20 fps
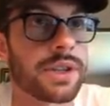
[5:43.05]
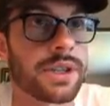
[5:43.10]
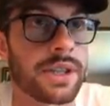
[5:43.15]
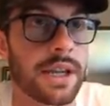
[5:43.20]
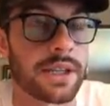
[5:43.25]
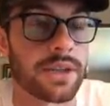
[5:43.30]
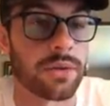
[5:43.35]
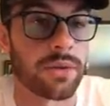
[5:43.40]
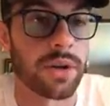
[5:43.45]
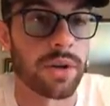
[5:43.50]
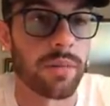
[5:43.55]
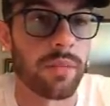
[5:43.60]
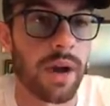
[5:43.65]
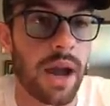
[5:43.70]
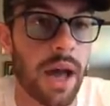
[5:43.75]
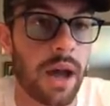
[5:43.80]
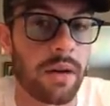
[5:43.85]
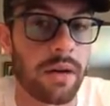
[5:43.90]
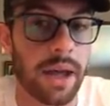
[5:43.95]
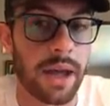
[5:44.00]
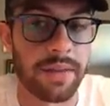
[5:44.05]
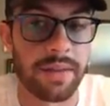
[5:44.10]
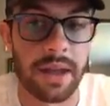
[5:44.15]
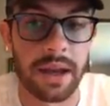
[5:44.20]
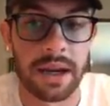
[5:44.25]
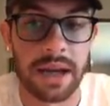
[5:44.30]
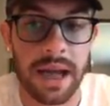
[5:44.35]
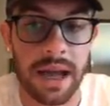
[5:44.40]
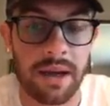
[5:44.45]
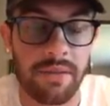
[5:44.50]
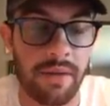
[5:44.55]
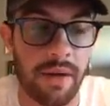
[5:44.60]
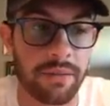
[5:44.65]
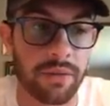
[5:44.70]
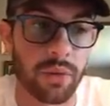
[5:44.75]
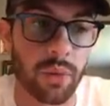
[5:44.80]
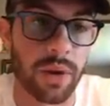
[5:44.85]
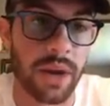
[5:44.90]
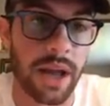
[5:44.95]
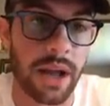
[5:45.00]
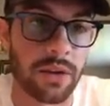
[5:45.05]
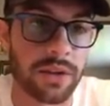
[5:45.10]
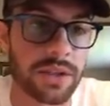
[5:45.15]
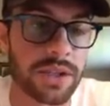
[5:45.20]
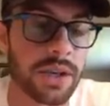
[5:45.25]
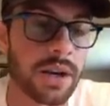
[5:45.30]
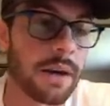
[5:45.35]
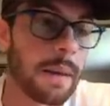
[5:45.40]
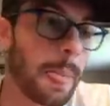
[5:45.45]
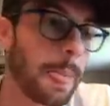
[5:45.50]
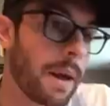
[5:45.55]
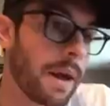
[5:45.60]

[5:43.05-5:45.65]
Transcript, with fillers: it's Antonio Brown and then kind of everyone else there.